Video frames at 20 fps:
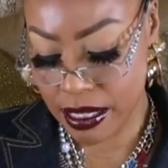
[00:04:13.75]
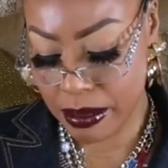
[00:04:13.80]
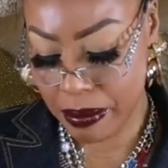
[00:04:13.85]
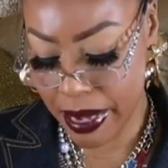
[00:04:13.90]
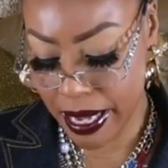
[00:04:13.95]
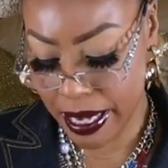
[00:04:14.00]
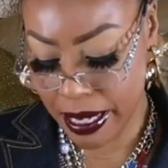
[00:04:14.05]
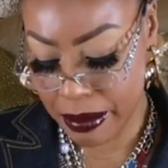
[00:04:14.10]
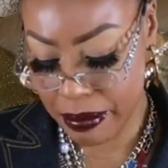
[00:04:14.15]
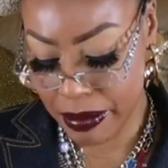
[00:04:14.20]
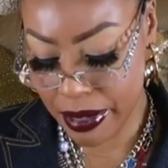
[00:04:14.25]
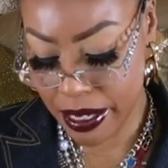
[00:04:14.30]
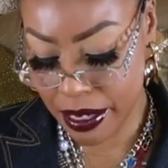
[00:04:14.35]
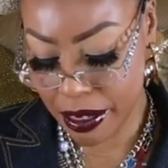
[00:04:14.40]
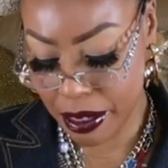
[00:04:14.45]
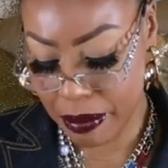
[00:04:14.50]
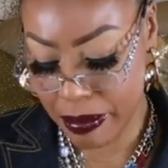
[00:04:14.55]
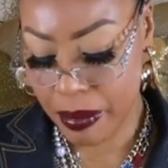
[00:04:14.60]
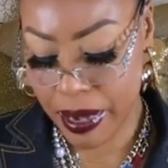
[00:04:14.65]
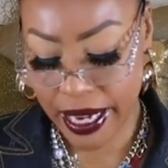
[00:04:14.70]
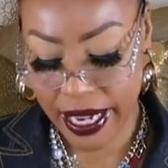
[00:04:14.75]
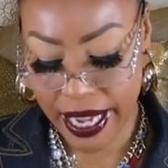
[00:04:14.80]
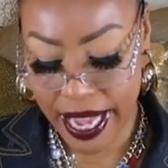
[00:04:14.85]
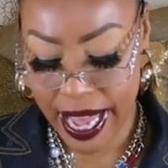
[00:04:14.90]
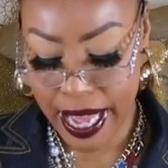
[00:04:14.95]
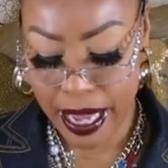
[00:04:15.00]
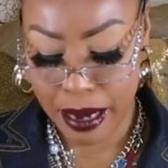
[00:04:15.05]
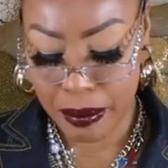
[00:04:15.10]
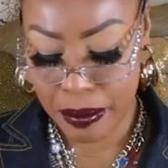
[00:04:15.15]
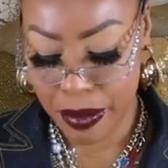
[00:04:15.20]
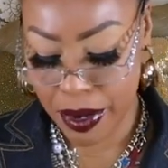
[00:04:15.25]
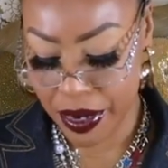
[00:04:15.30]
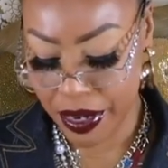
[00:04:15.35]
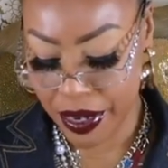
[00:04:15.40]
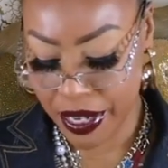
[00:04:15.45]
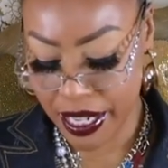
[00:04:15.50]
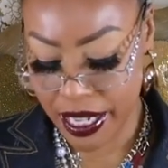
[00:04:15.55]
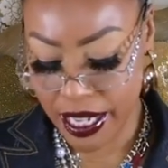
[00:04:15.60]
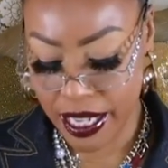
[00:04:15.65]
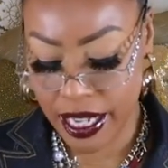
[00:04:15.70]
body butter by Kat
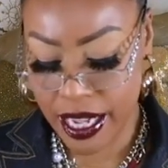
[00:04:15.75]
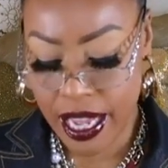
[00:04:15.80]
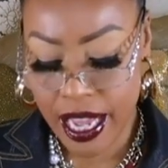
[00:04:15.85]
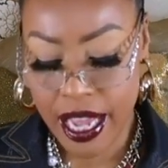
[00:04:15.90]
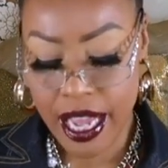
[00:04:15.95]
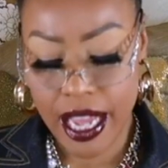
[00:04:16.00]
Burki.